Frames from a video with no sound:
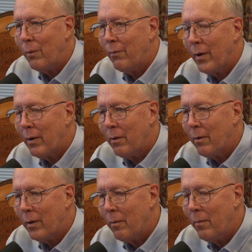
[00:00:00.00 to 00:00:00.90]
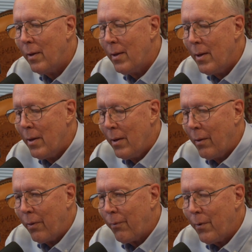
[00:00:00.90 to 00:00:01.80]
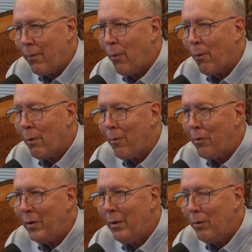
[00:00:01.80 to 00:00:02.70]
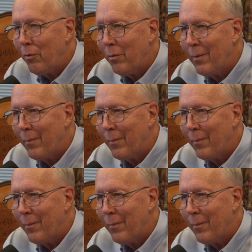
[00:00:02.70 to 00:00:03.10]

we've got 3 or 4 overseas.